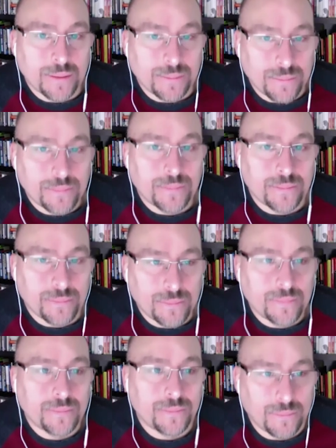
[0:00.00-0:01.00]

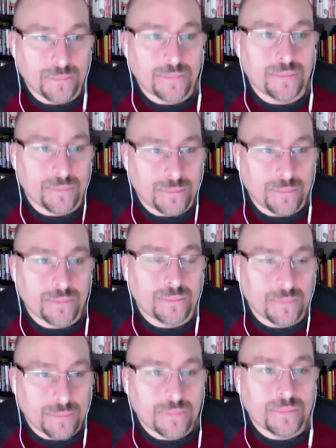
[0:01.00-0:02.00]
Really ties straight back
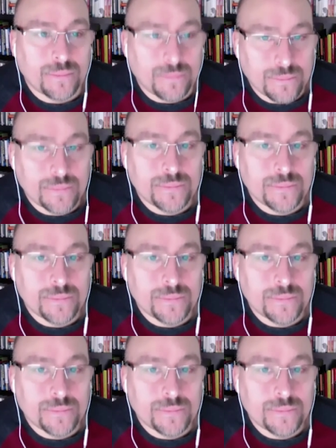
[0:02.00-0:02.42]
in with, you know, having a